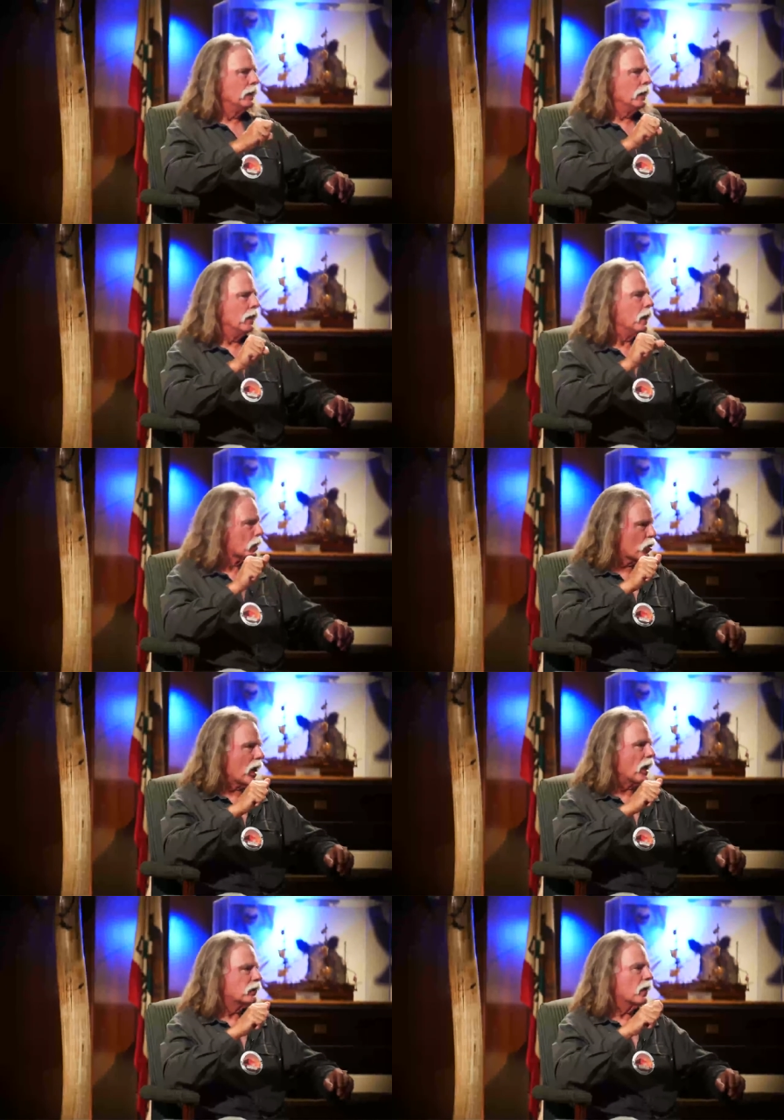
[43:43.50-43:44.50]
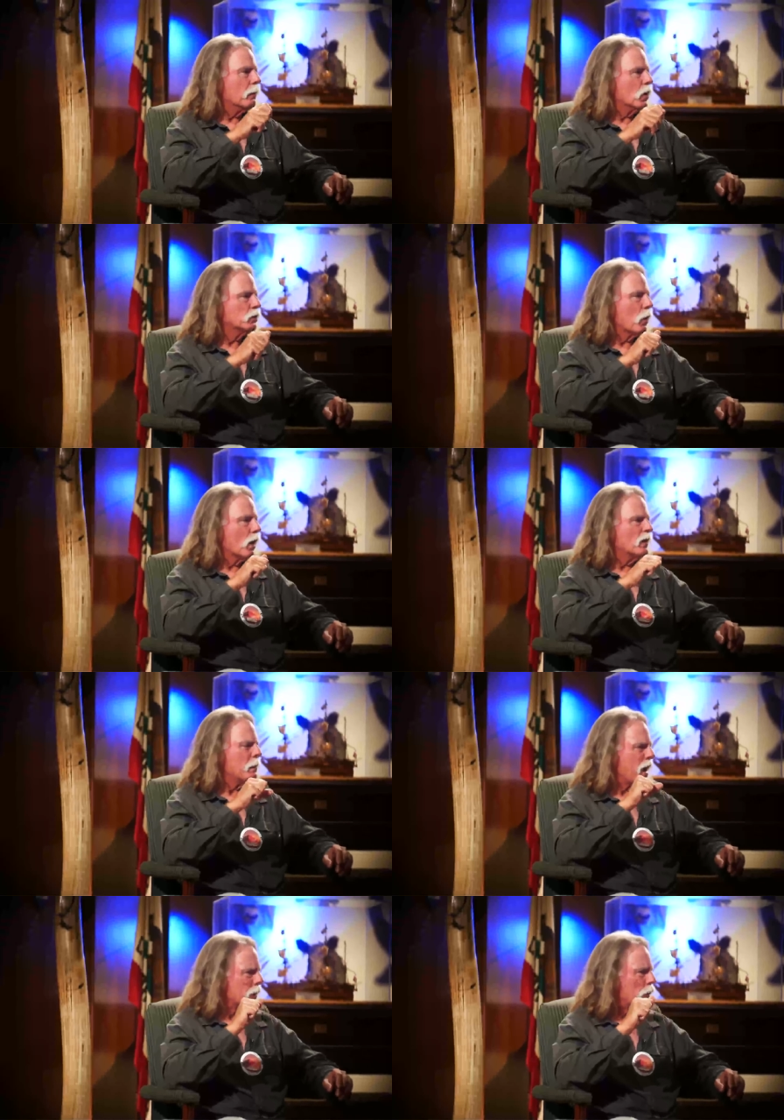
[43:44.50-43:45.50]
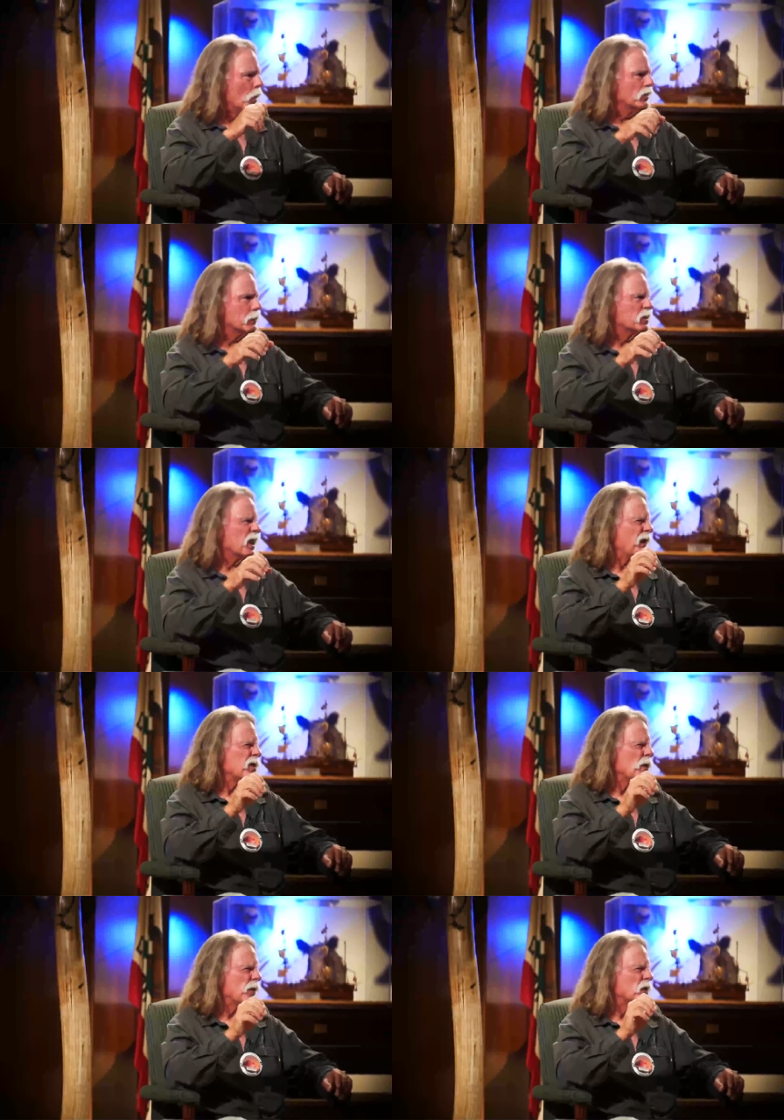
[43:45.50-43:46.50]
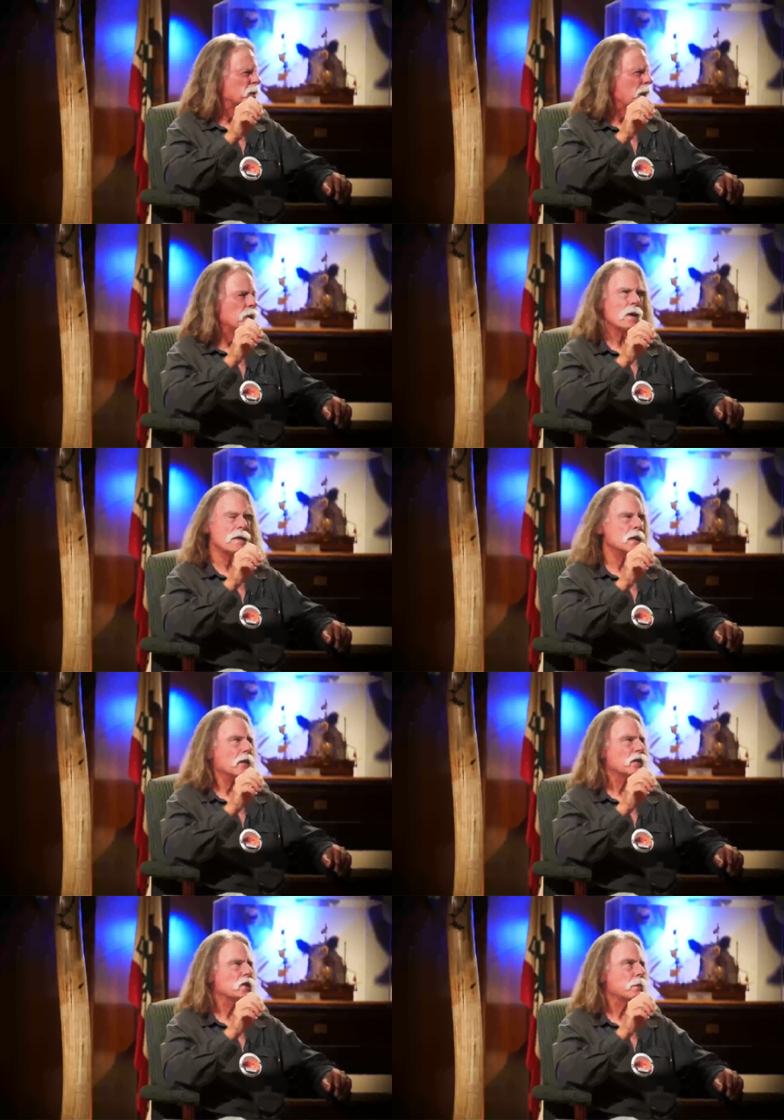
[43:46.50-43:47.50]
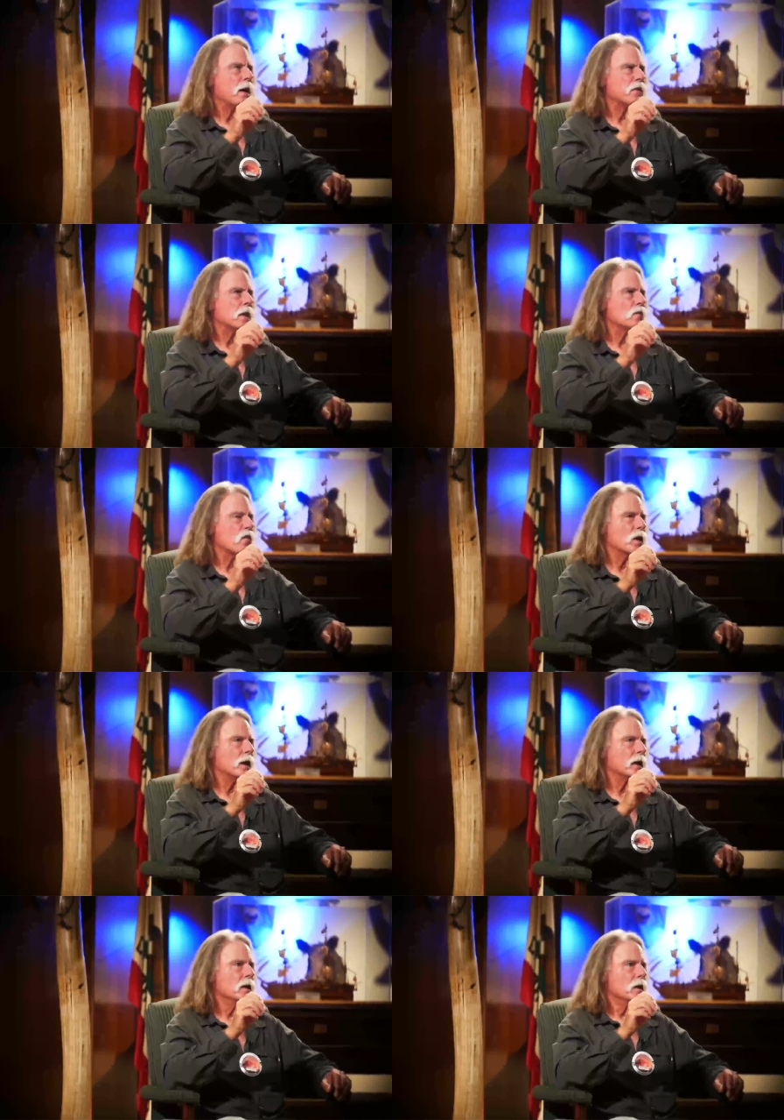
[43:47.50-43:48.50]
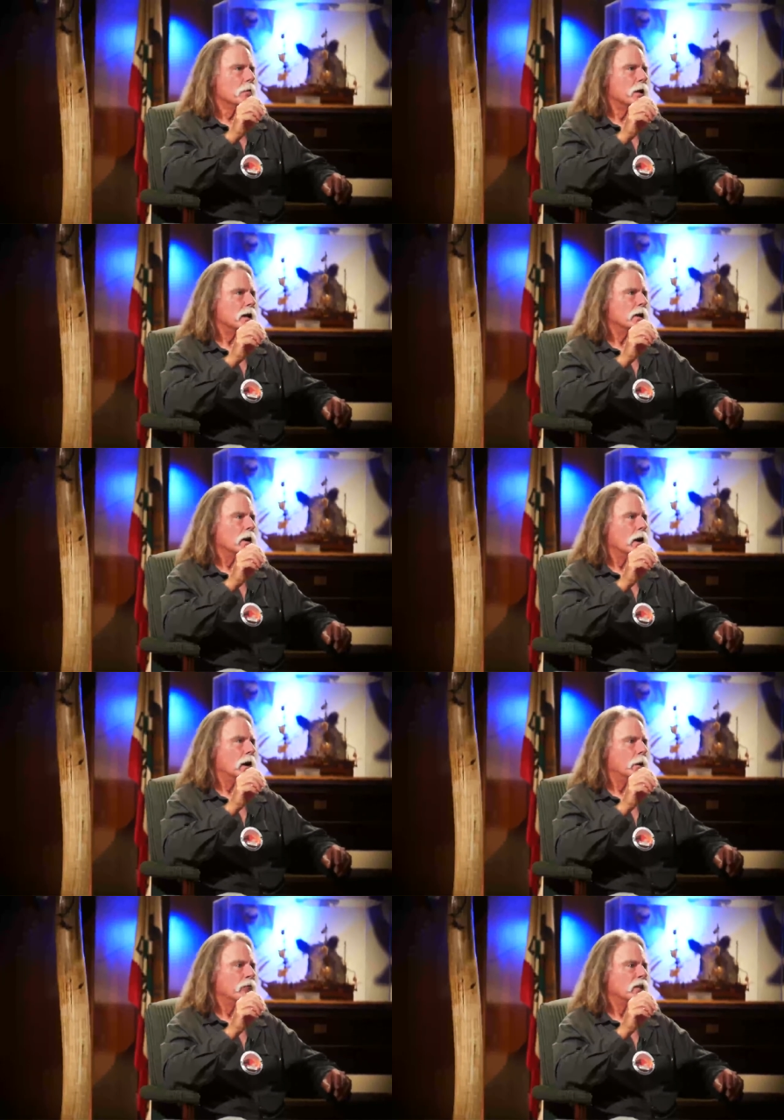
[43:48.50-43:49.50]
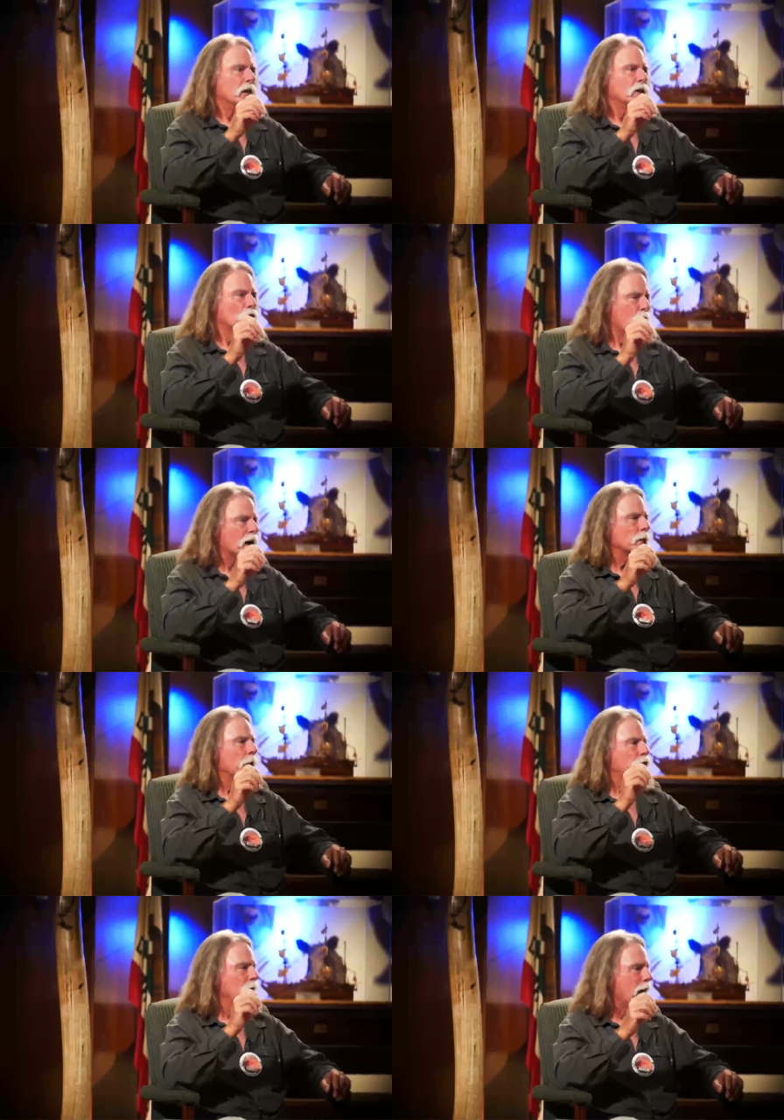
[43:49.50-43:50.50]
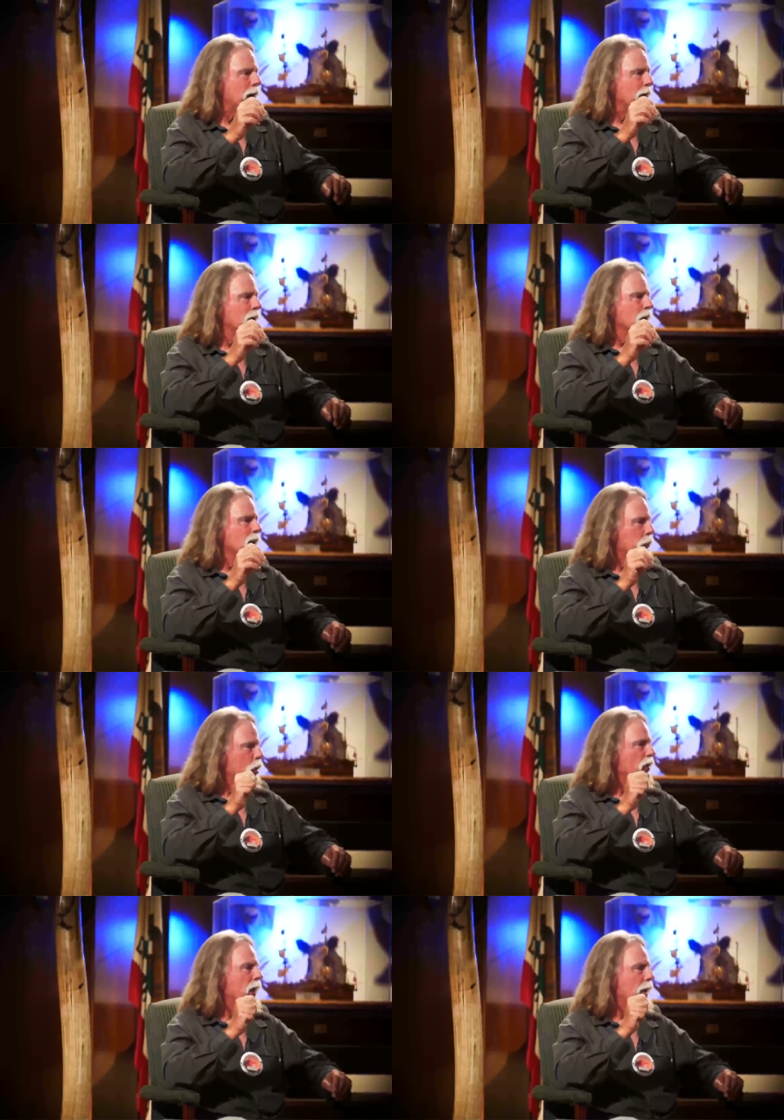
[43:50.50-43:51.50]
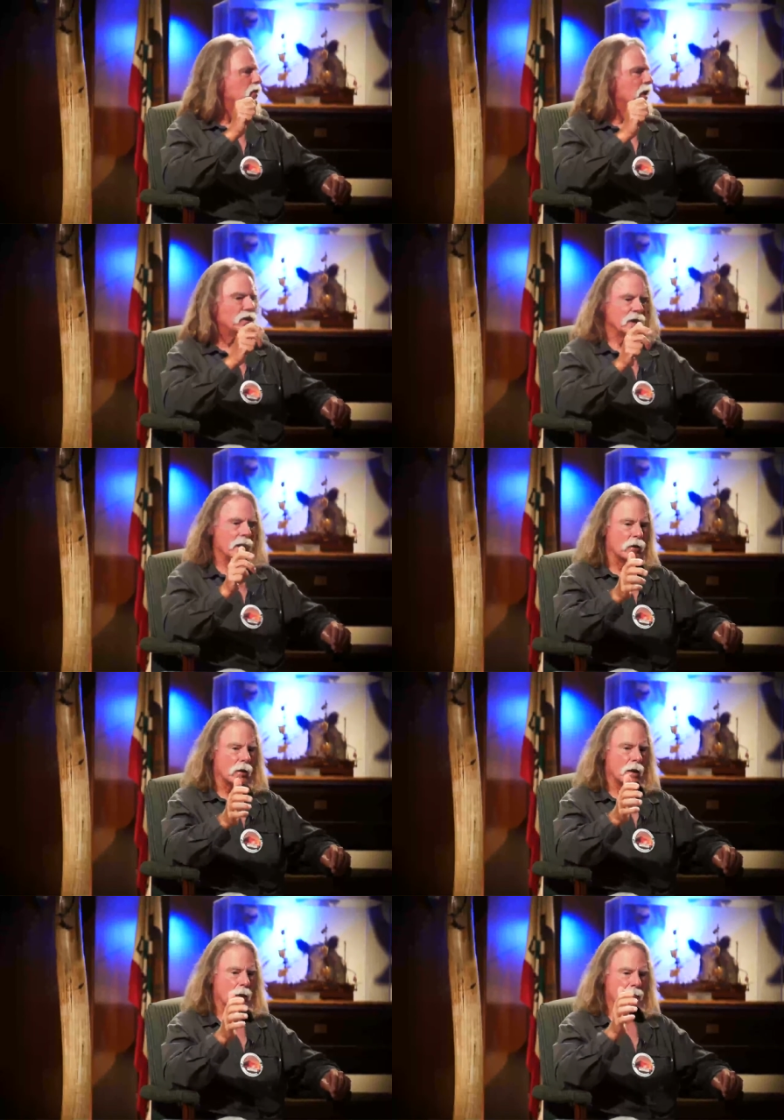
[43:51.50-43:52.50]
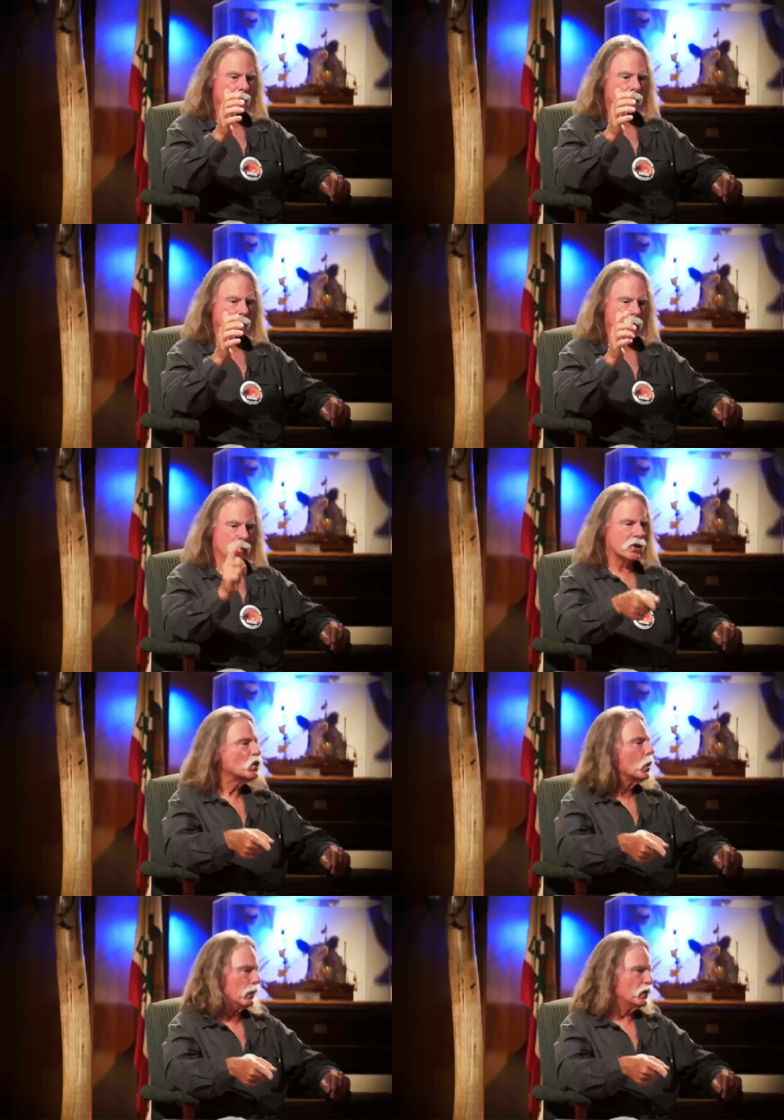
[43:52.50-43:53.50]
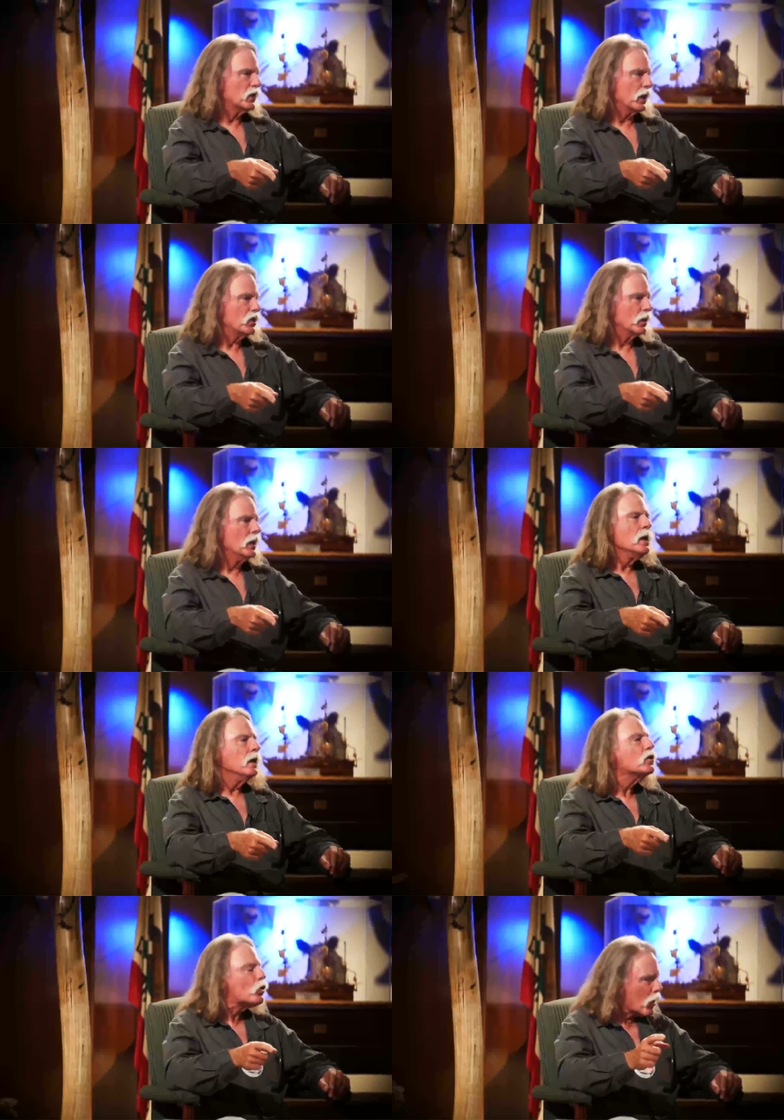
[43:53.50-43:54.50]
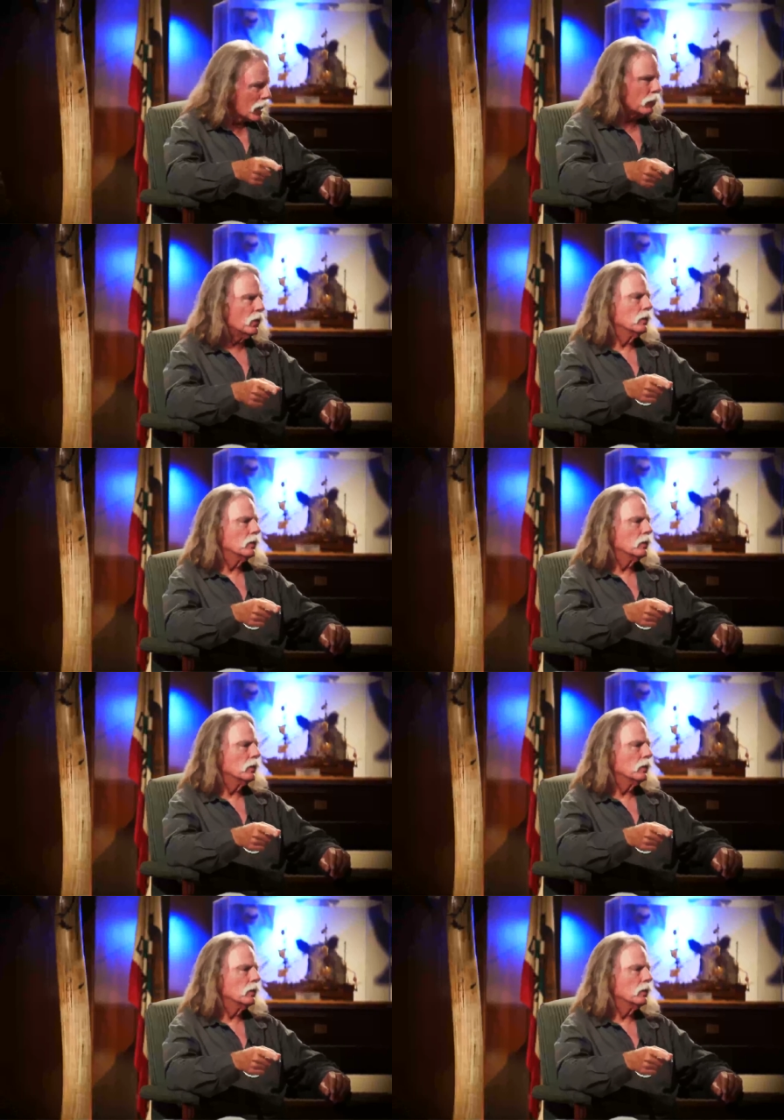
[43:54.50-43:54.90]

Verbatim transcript: aircraft for the most part, and they might have pulled some stuff. I don't know if the spot, no, they didn't have the spot, then, I don't think. But um, incredible planning to put that station together, and I'm gonna, I'm gonna show you the station. Incredible,